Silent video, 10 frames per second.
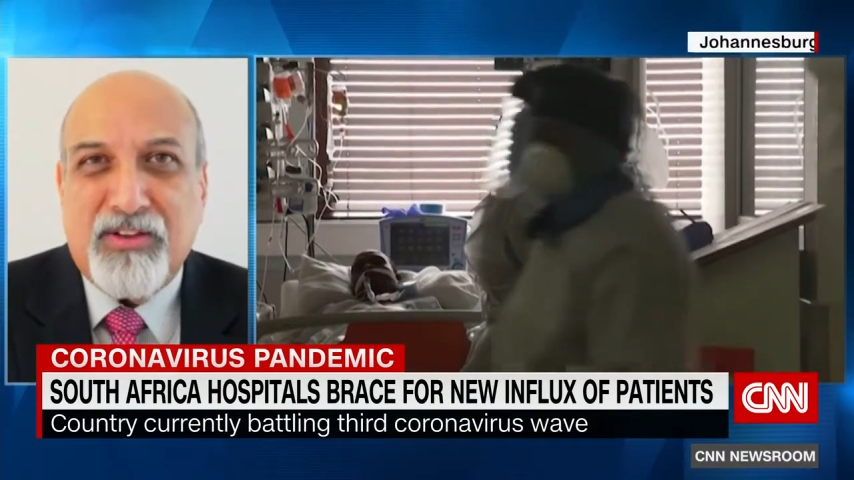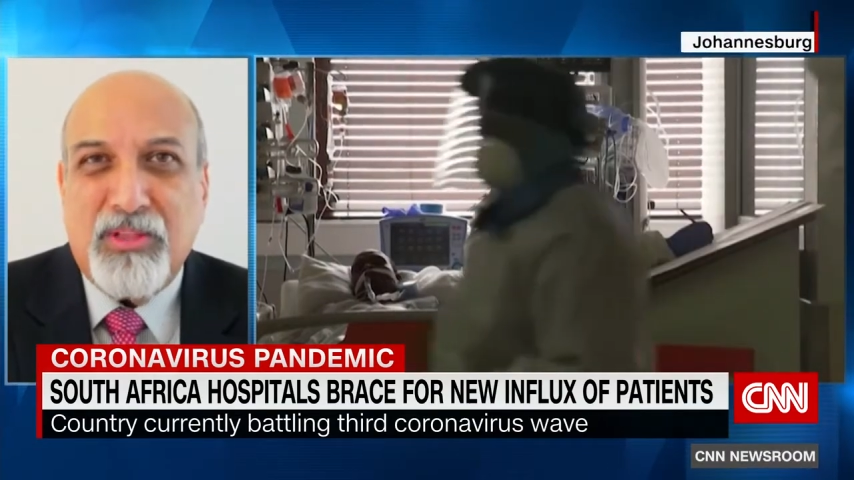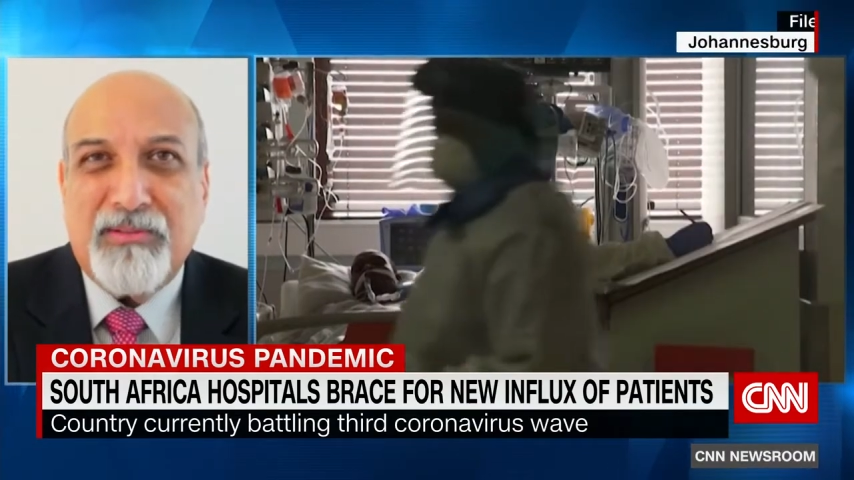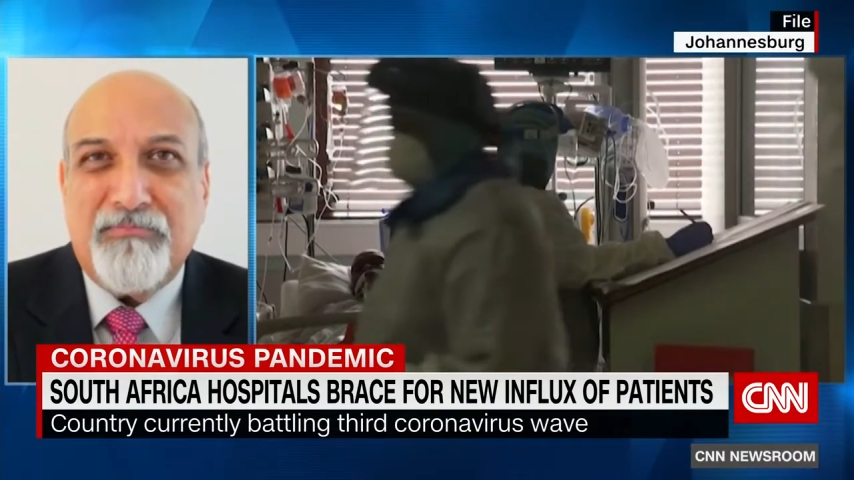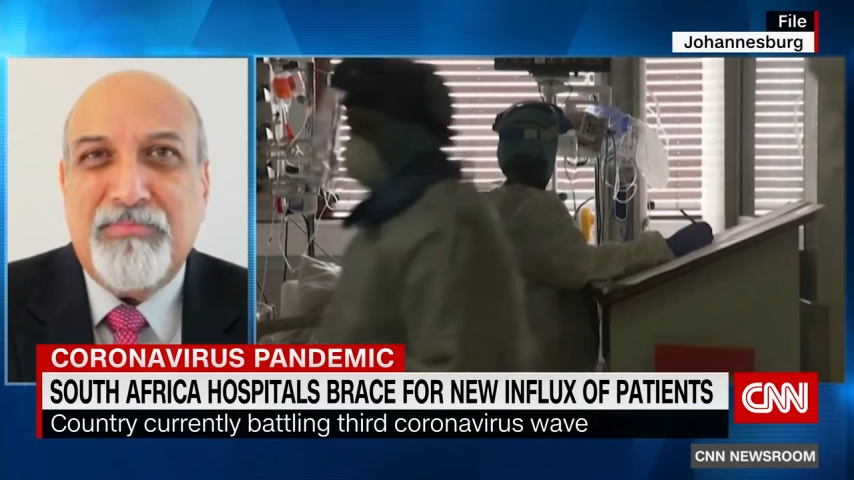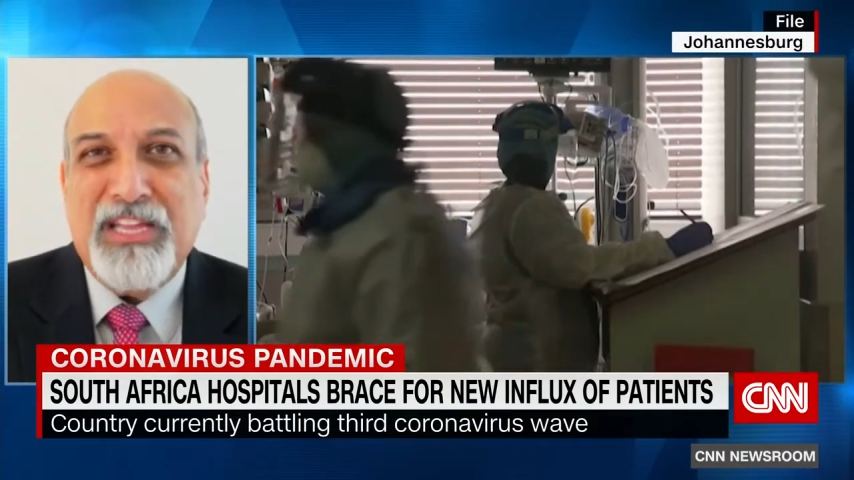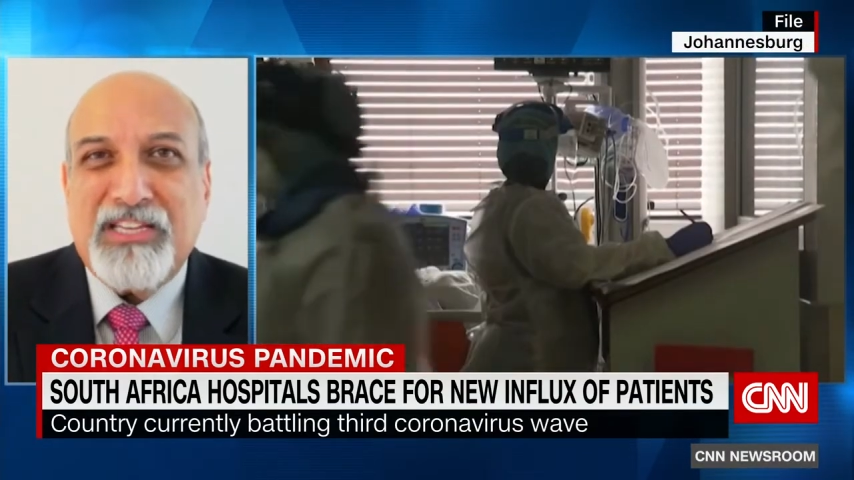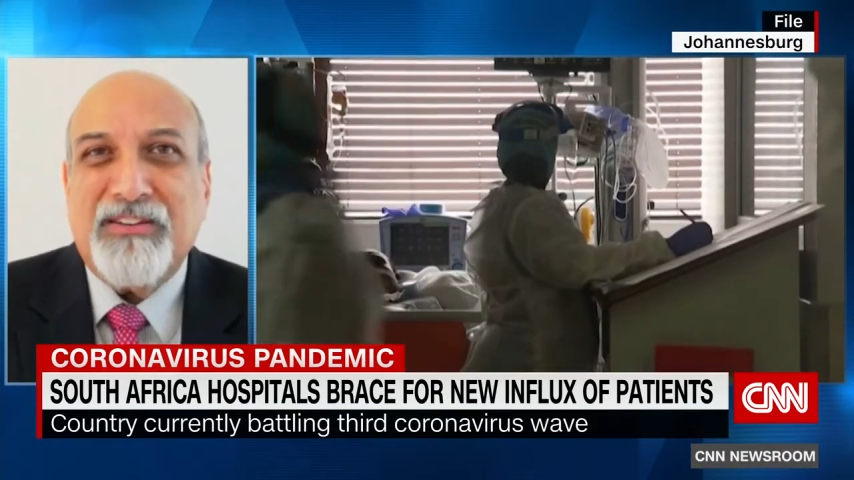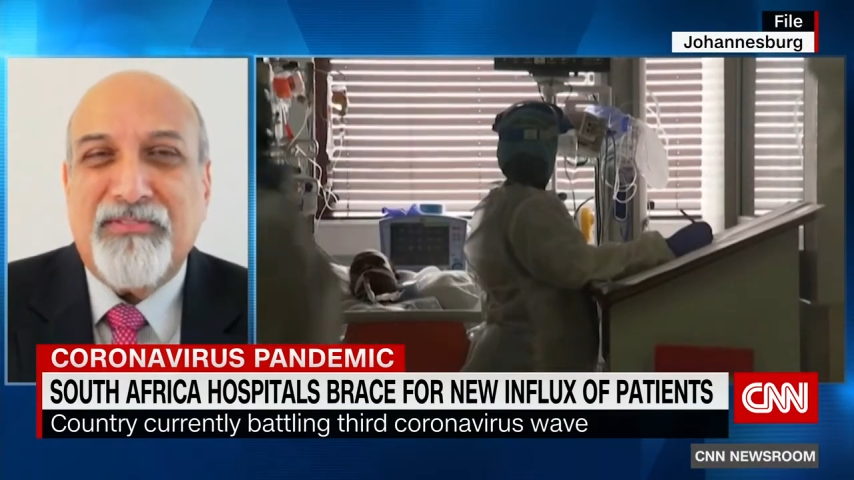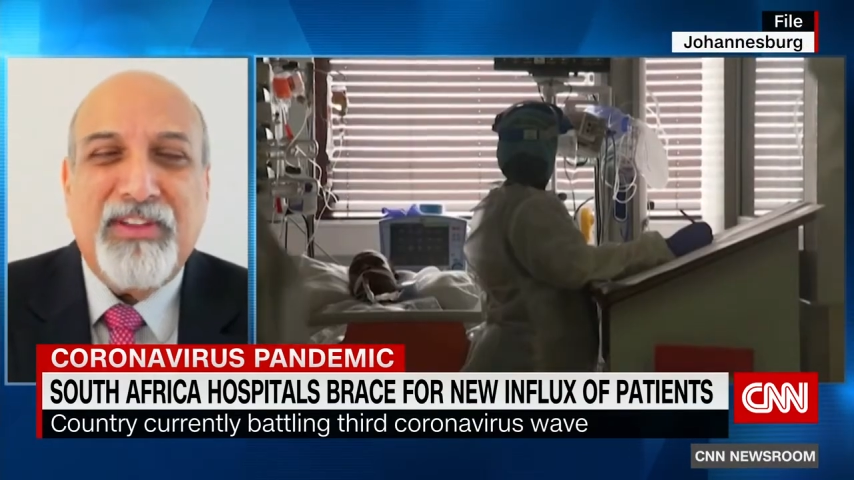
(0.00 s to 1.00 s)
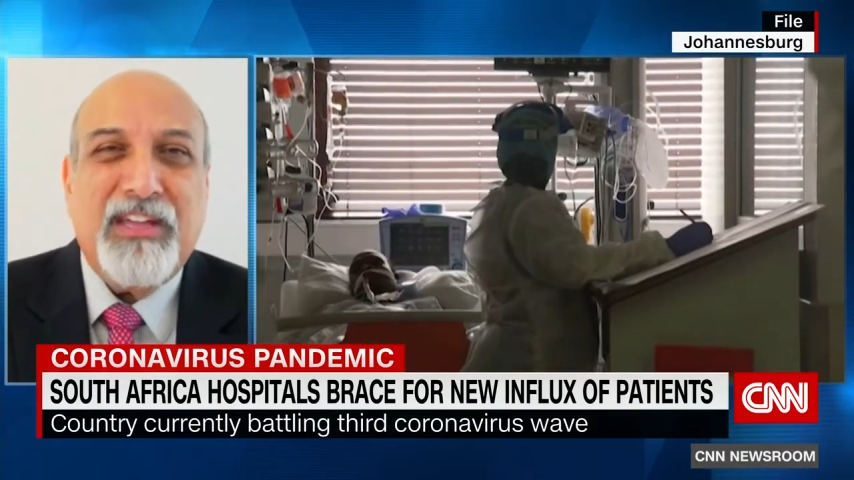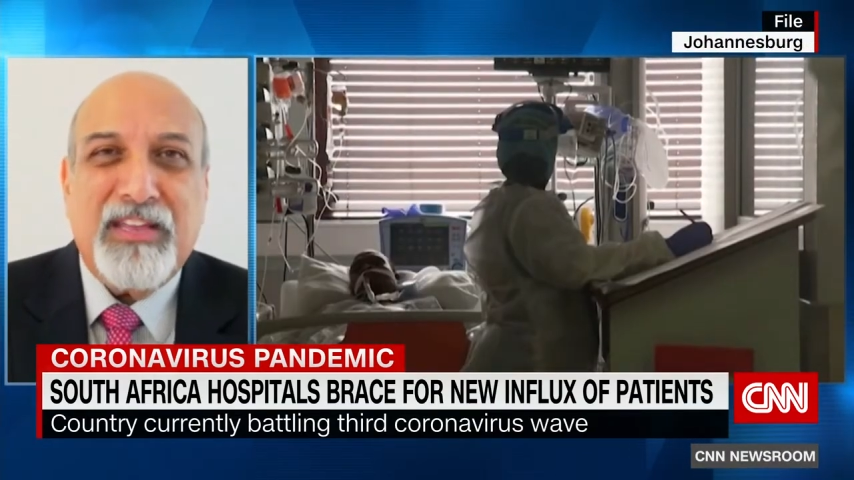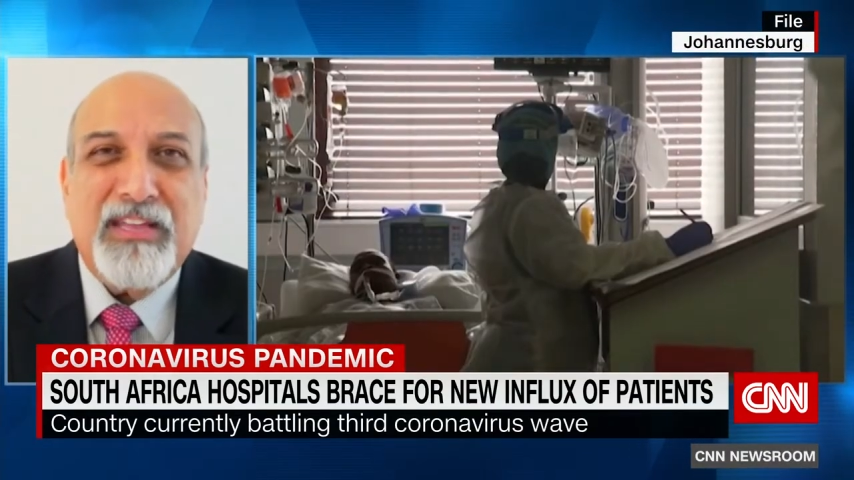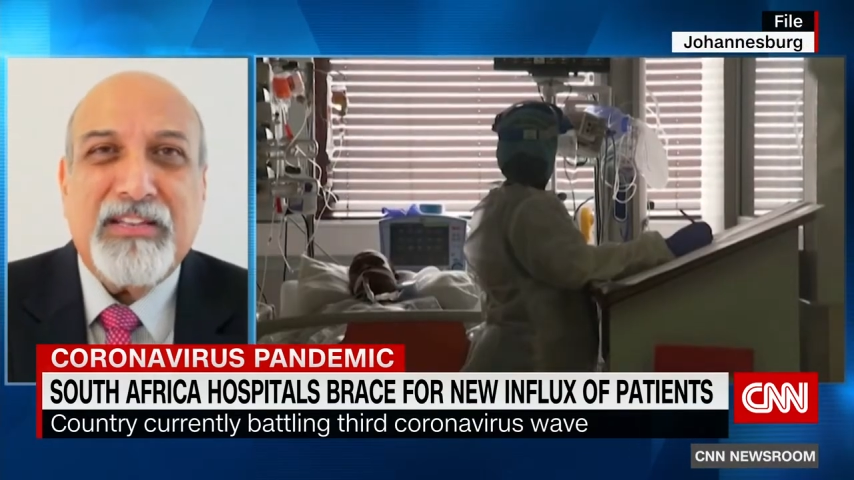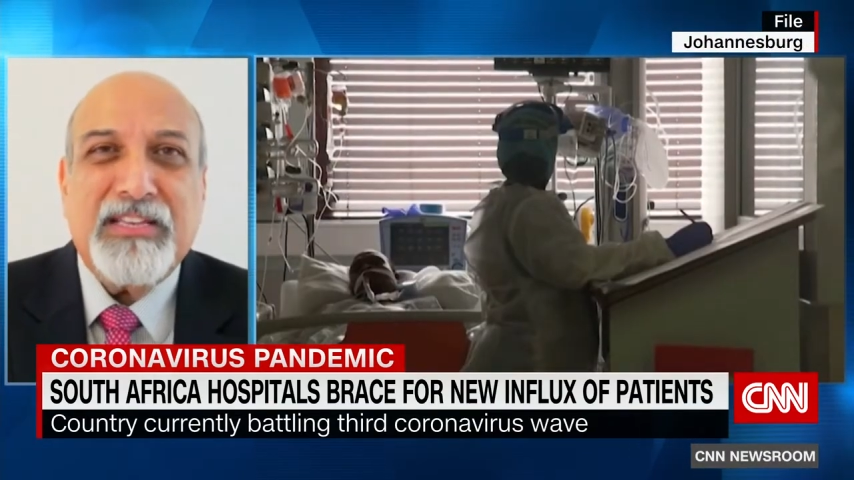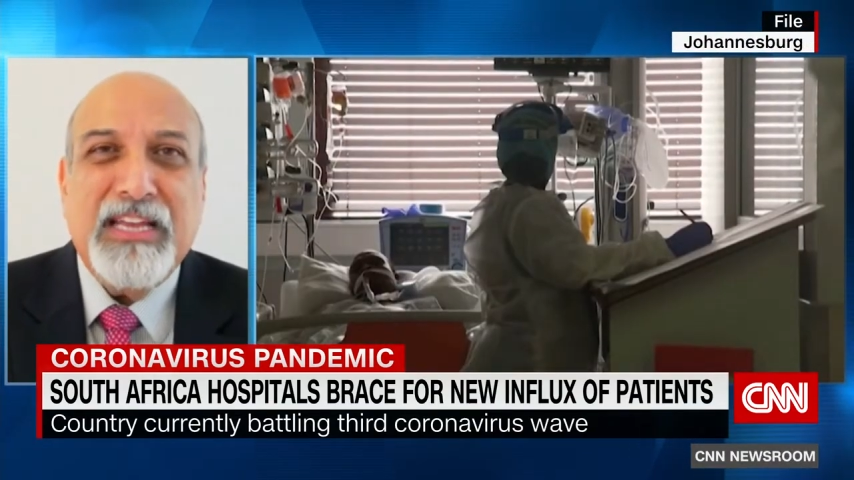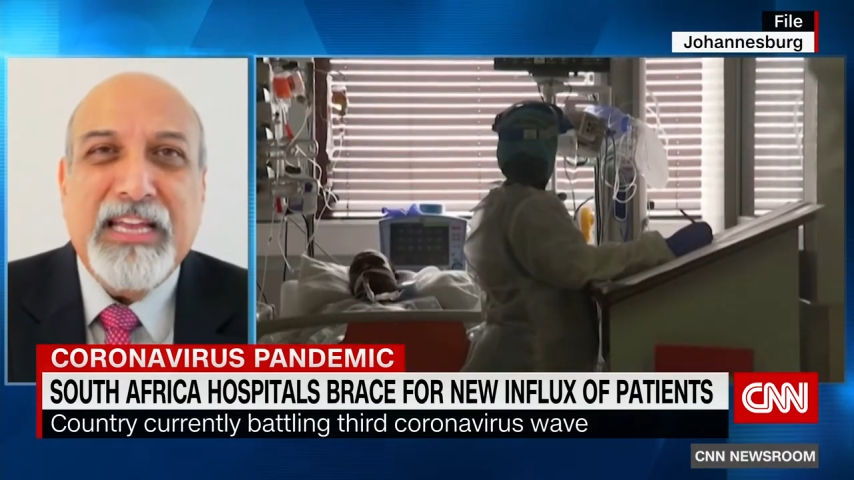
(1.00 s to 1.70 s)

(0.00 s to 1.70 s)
called the Beta variant.